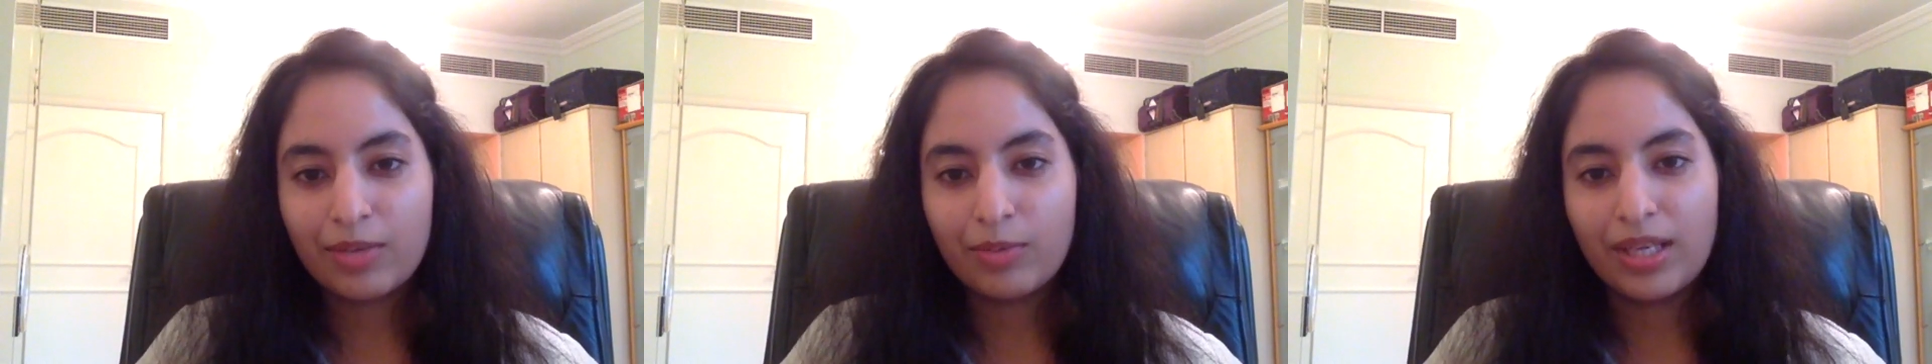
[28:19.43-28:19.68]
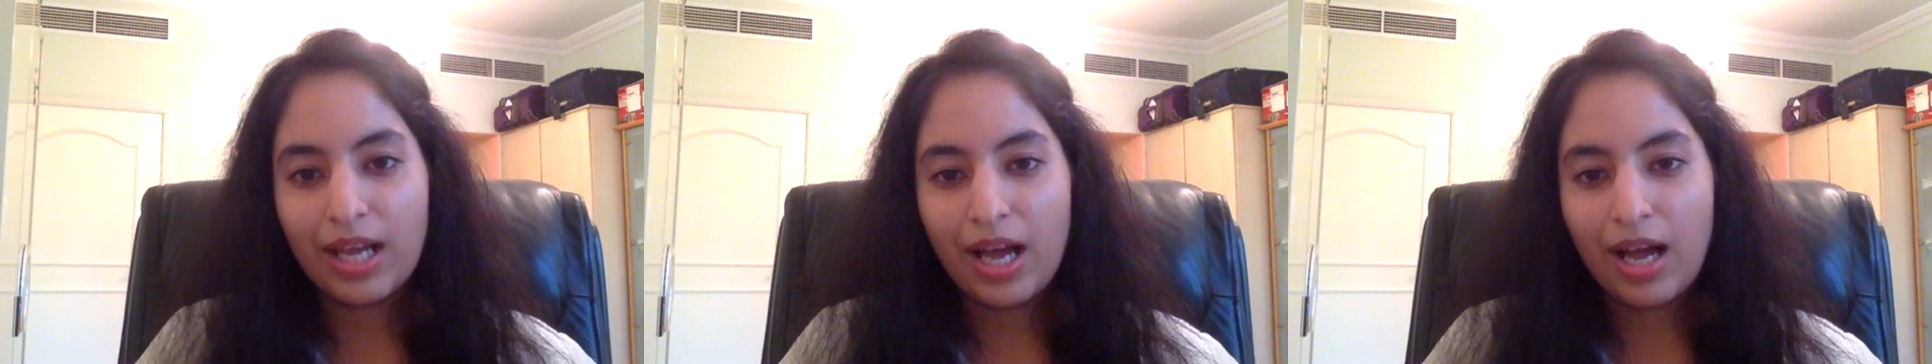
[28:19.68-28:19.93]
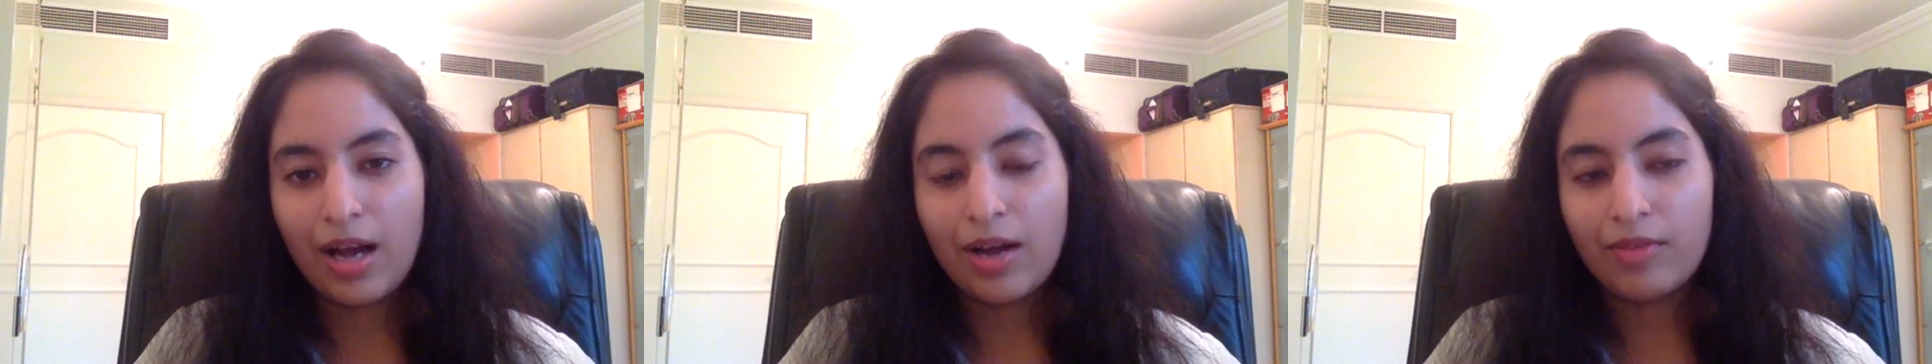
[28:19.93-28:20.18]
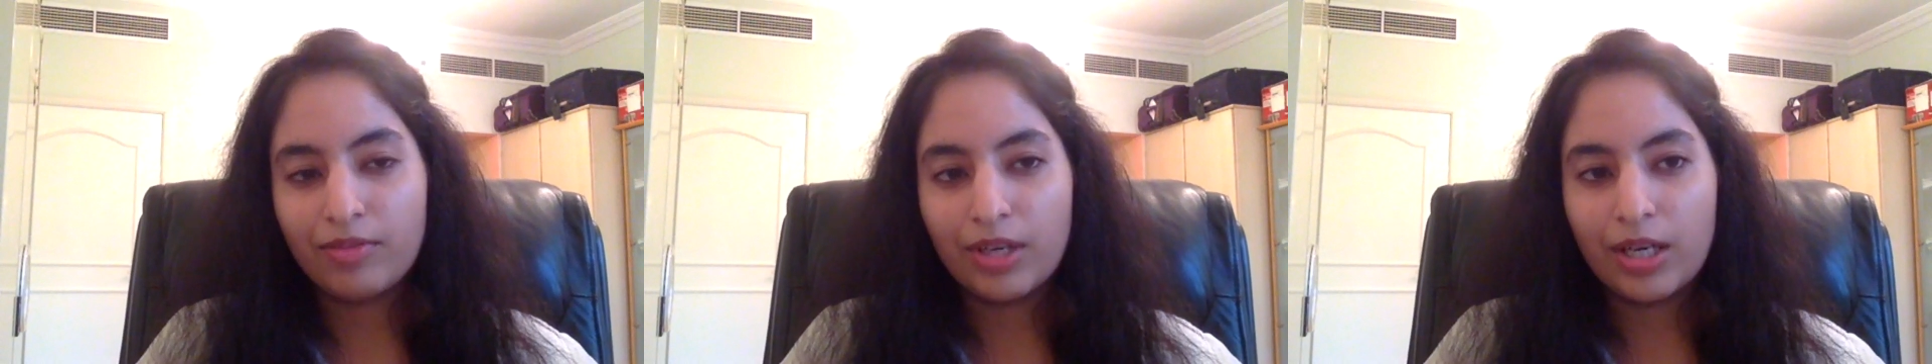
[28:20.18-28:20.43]
We
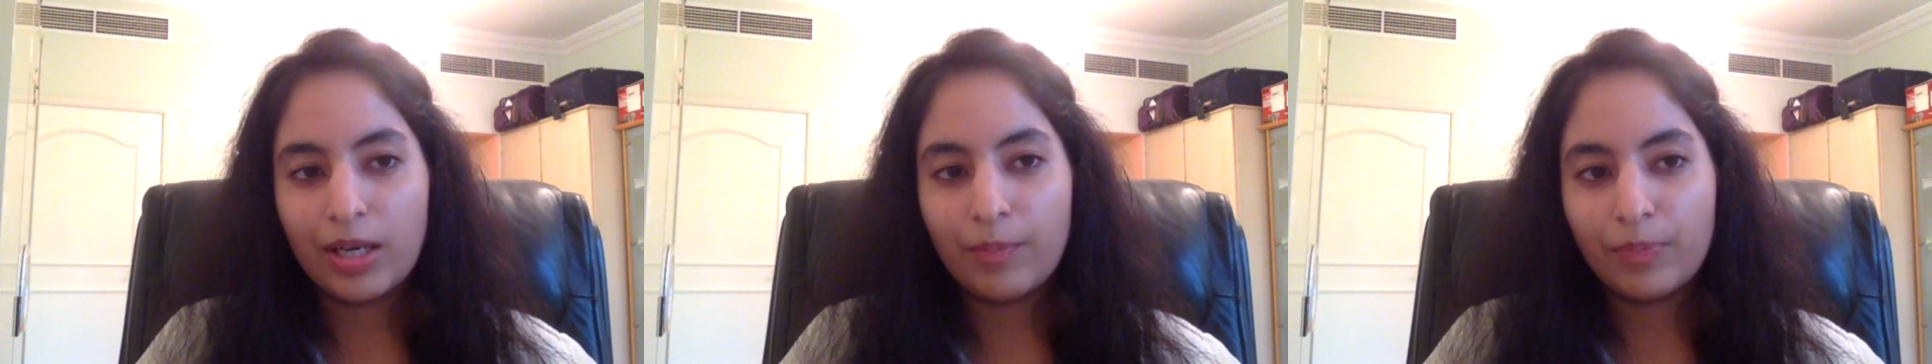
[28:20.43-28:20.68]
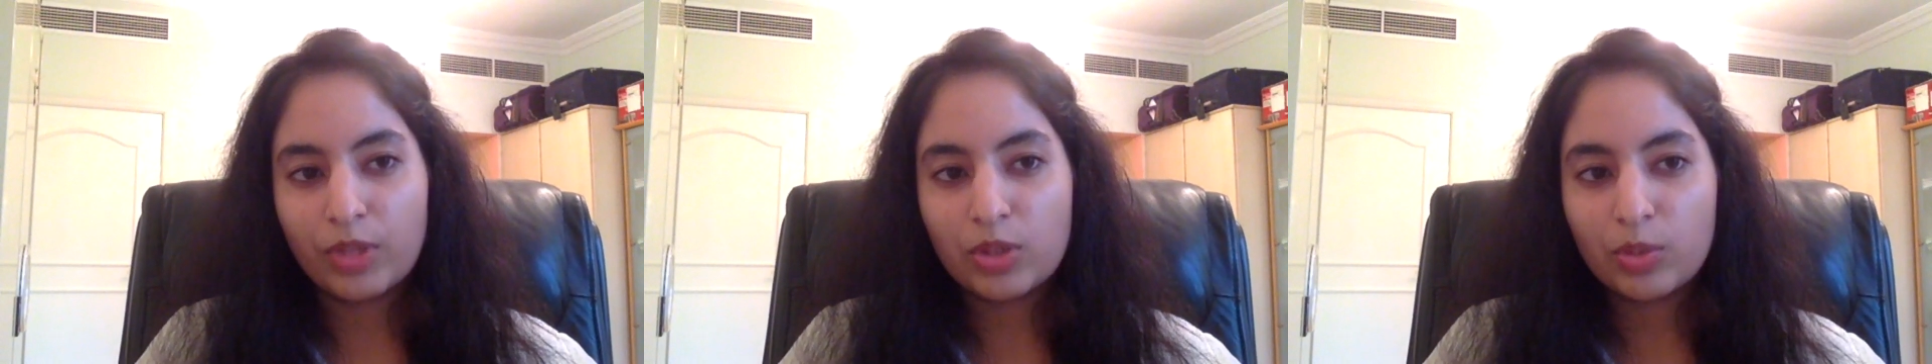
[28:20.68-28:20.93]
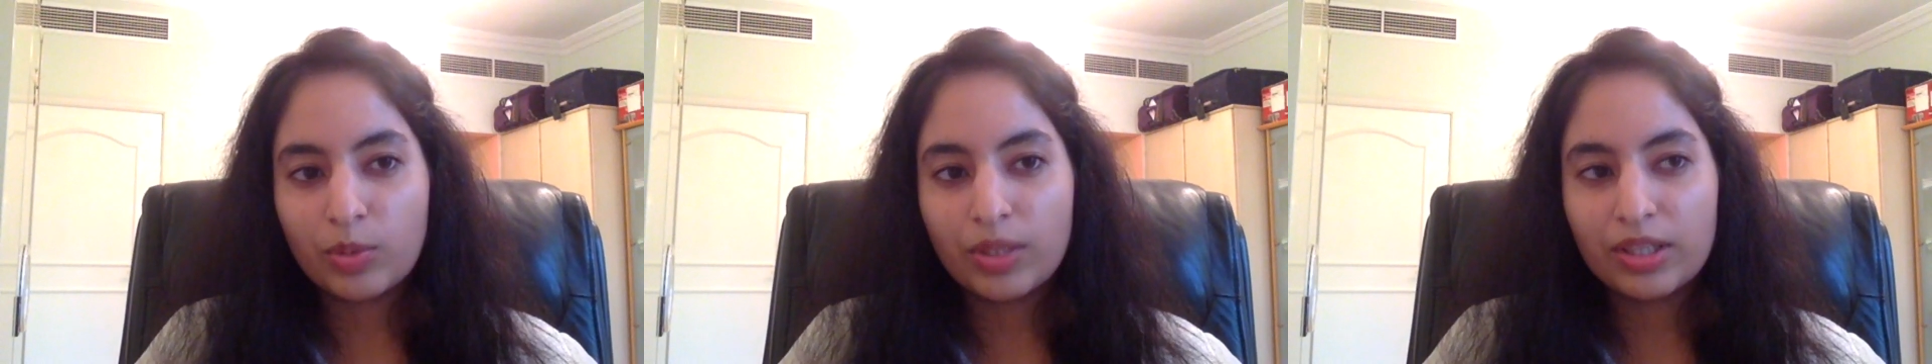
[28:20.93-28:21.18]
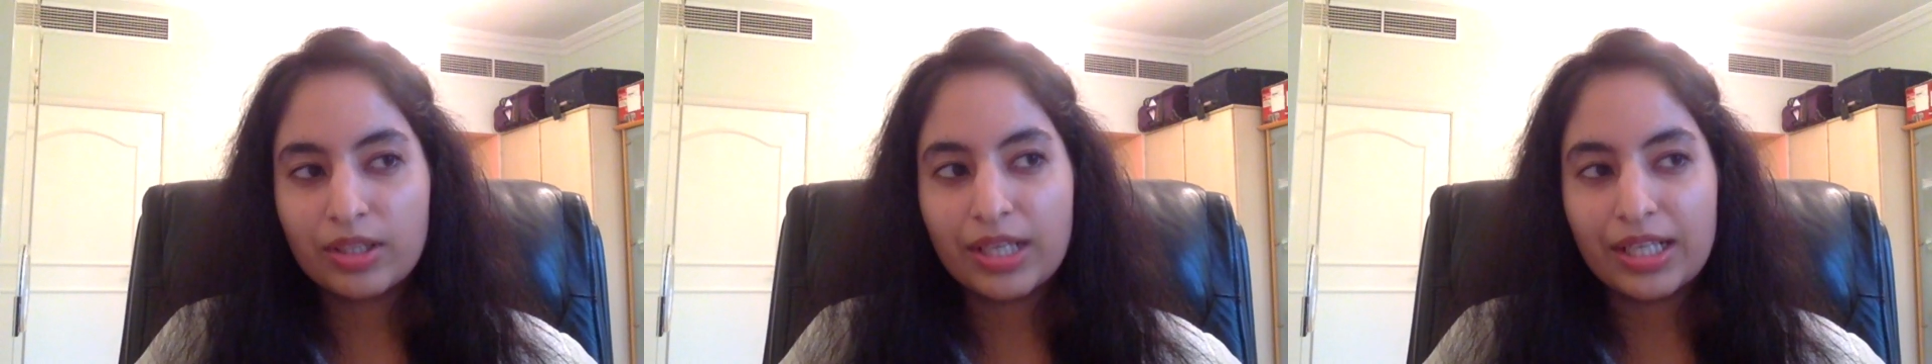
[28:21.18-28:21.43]
have a
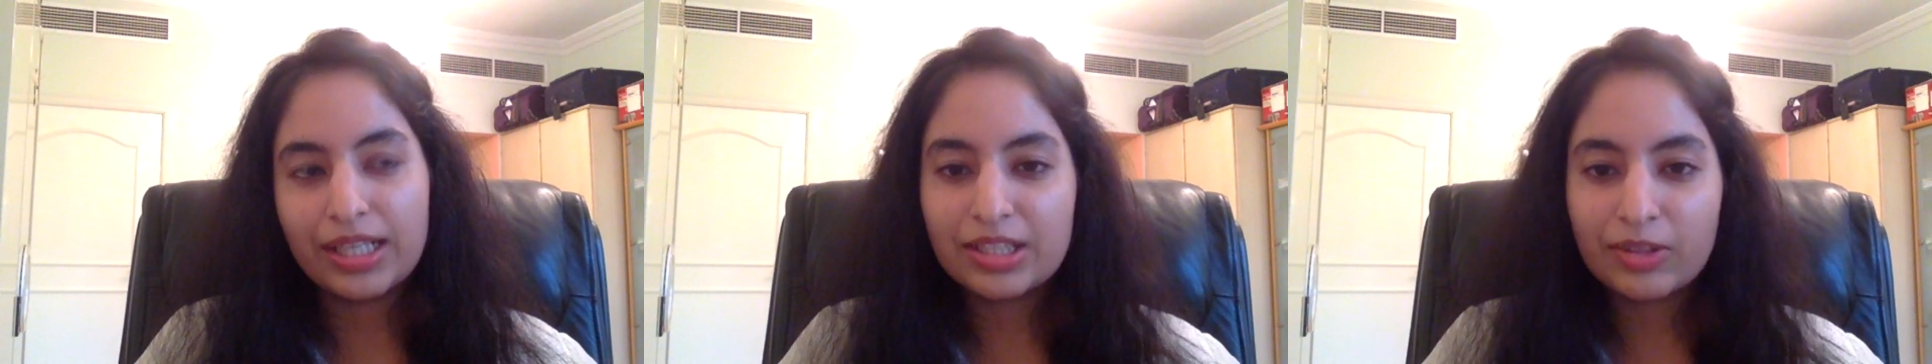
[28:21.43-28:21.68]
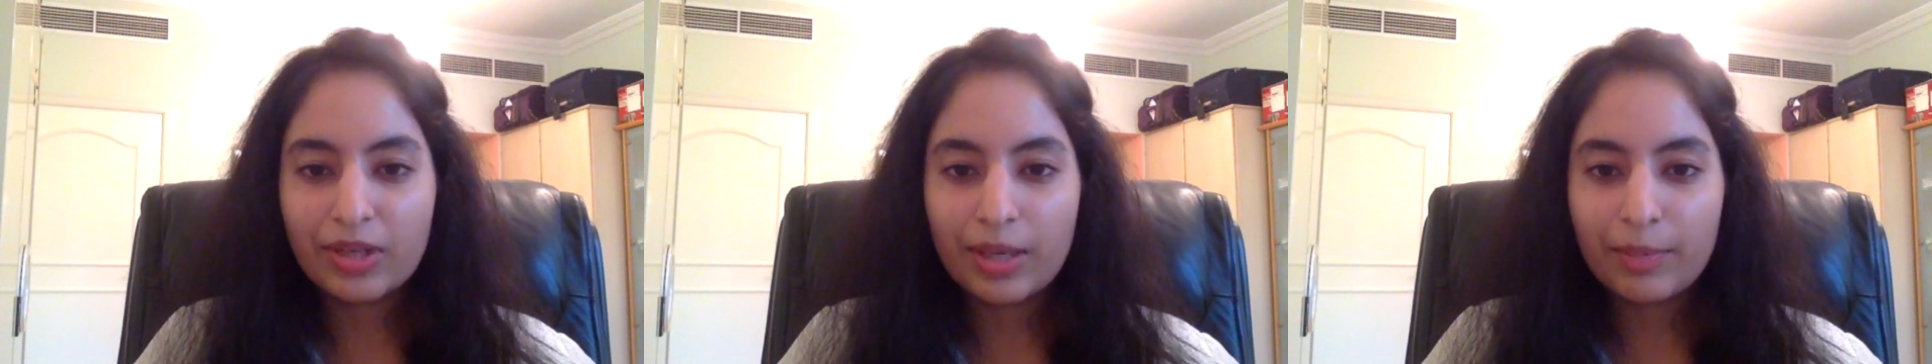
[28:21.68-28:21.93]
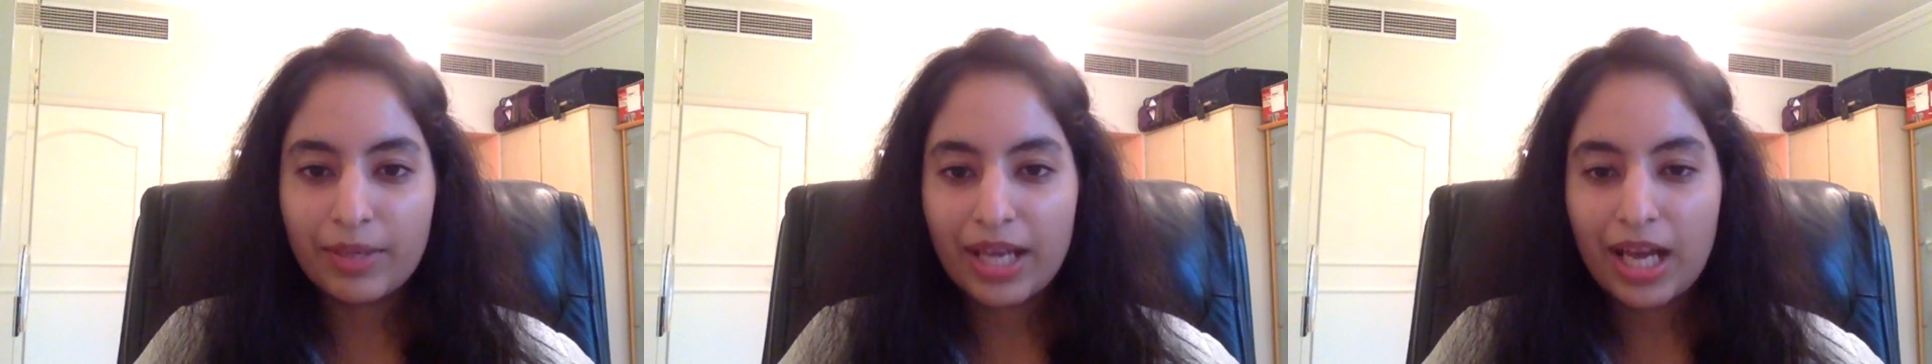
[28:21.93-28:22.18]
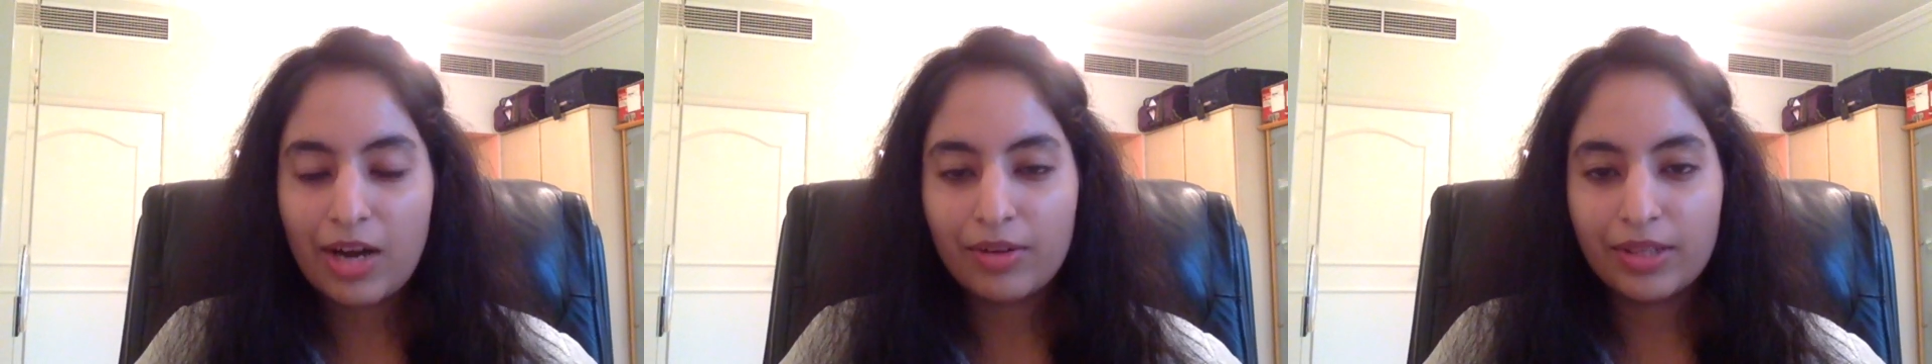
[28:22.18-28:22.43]
Twitter and Instagram
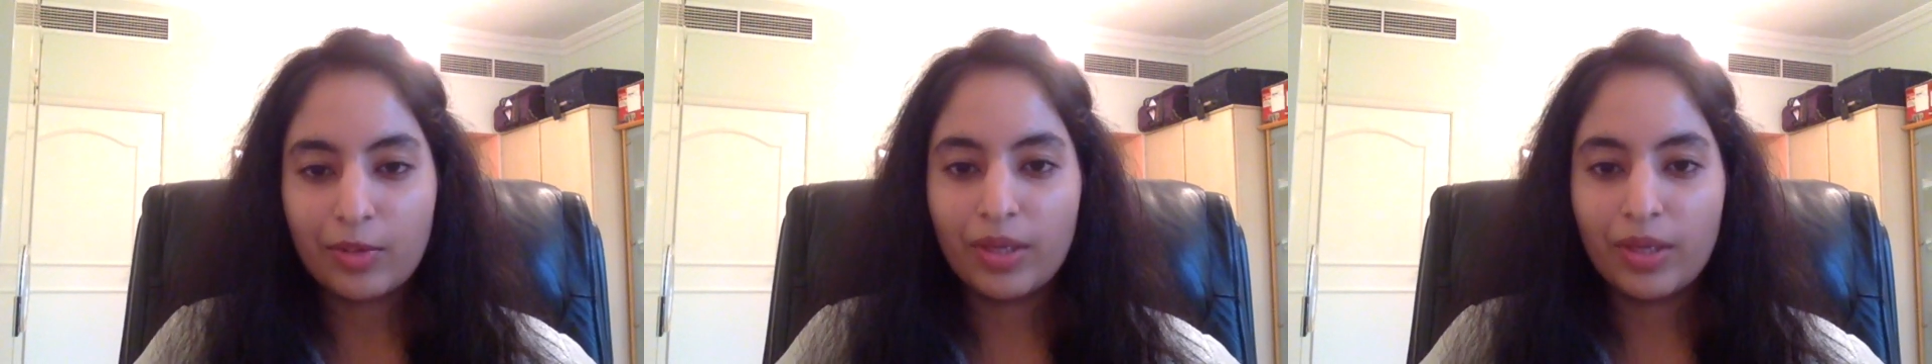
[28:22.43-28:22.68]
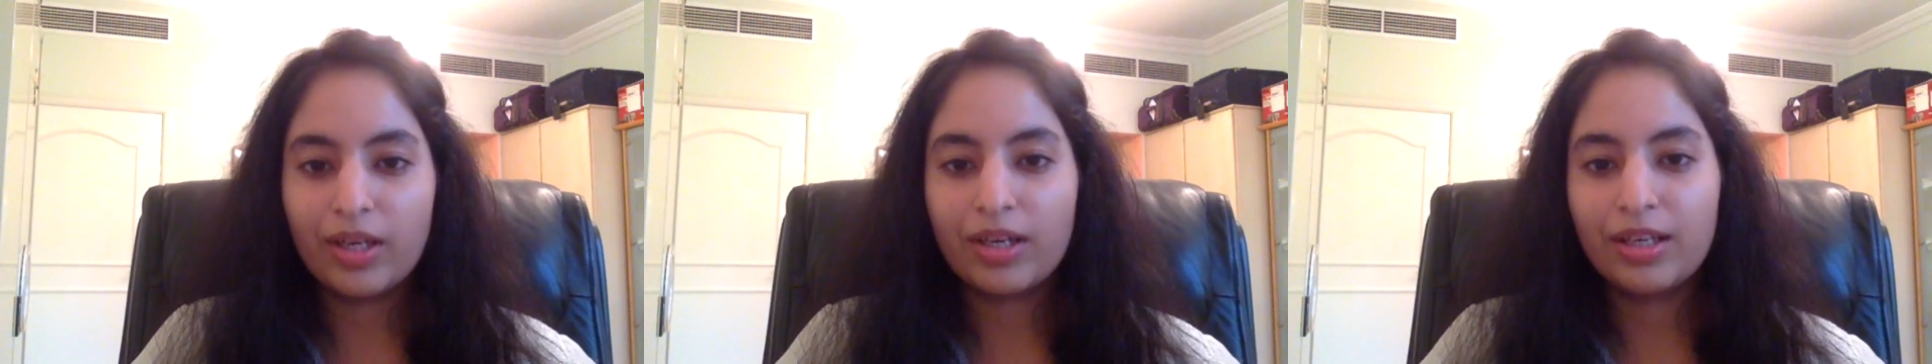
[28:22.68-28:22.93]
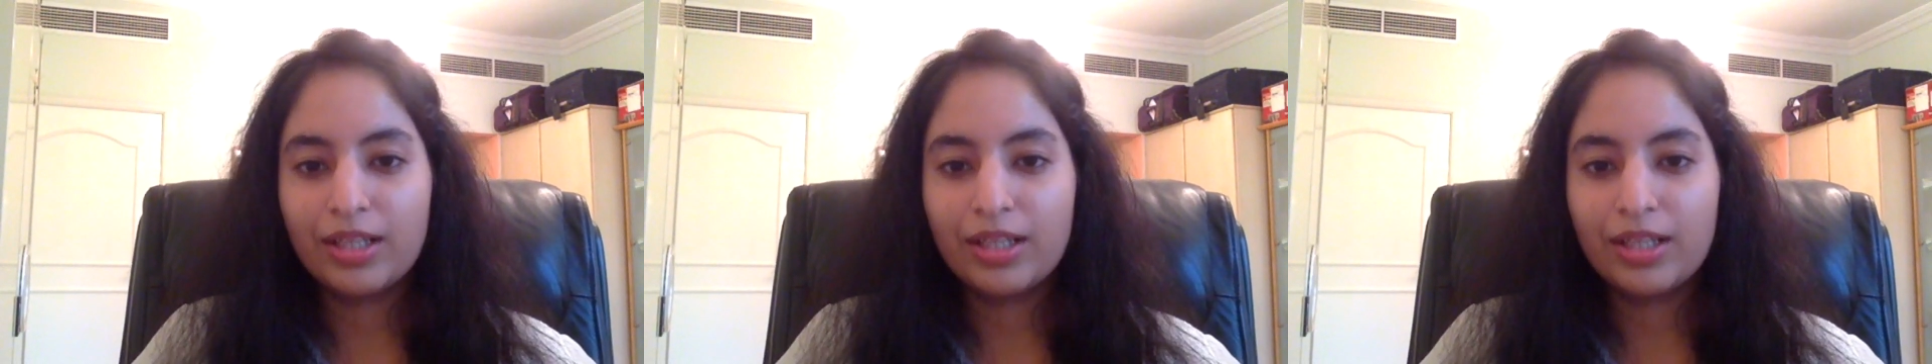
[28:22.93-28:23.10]
account that we are